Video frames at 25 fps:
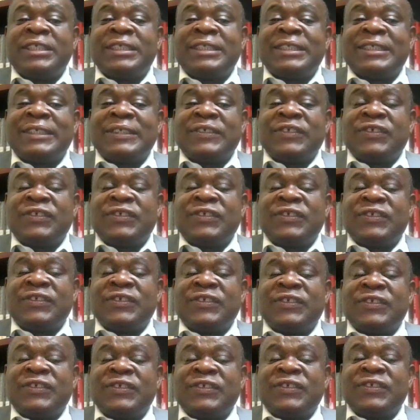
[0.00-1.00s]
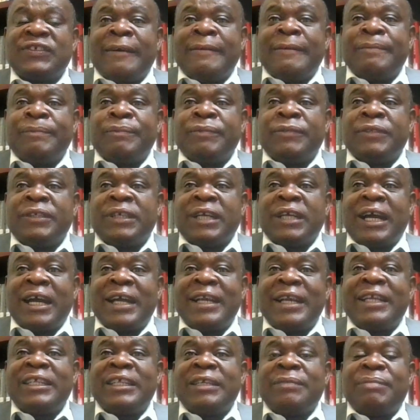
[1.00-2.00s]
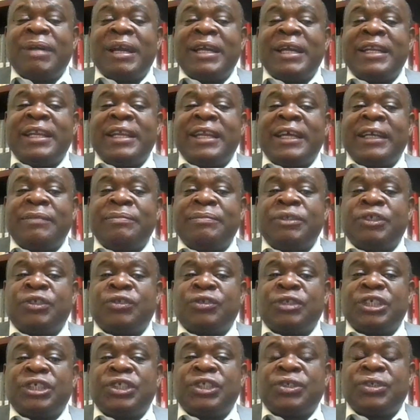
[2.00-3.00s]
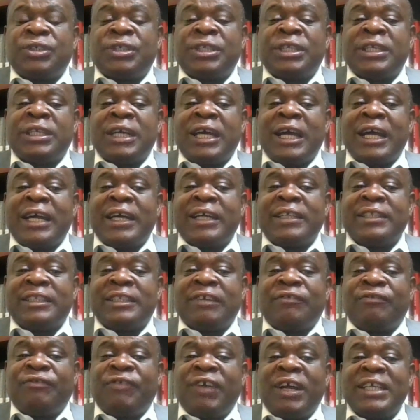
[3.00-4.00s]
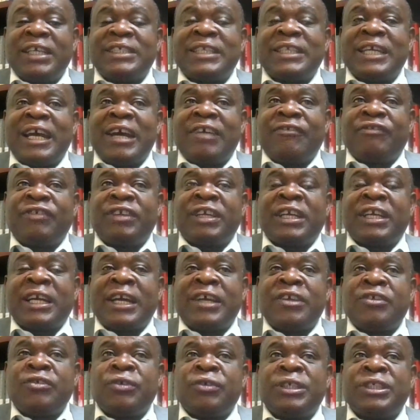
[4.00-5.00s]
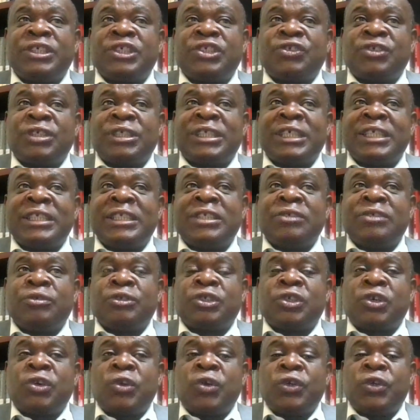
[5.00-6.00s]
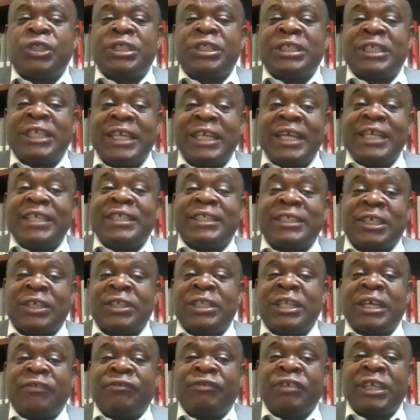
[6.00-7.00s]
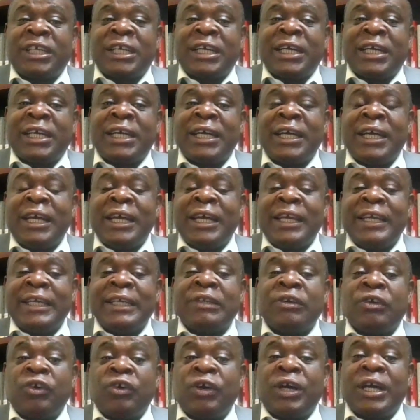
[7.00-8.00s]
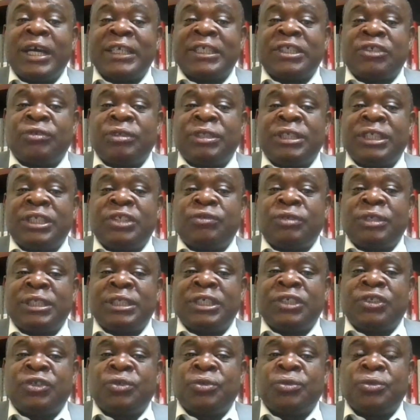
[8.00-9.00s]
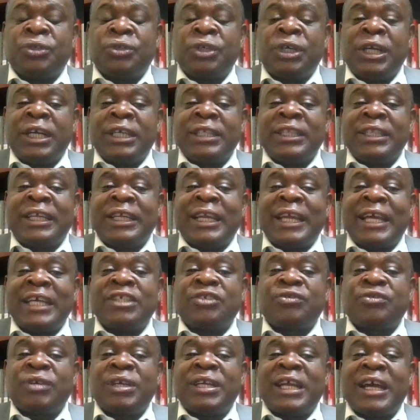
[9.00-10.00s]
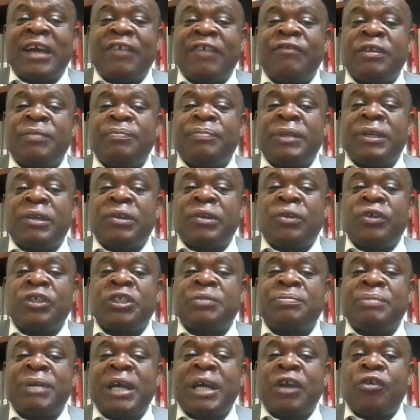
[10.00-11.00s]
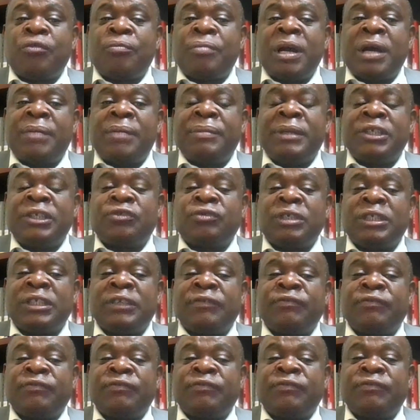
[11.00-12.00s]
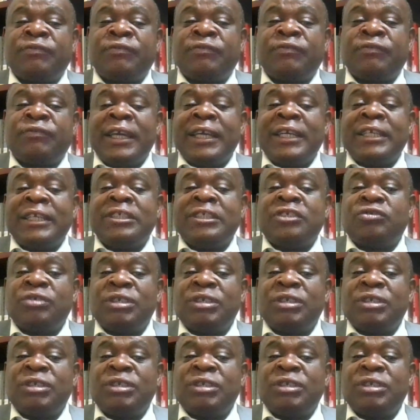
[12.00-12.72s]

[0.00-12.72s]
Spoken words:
For instance, under the Biden administration, the first Africa-US strategy was launched here in South Africa in August 2022. The last one having been launched by Obama in 2014.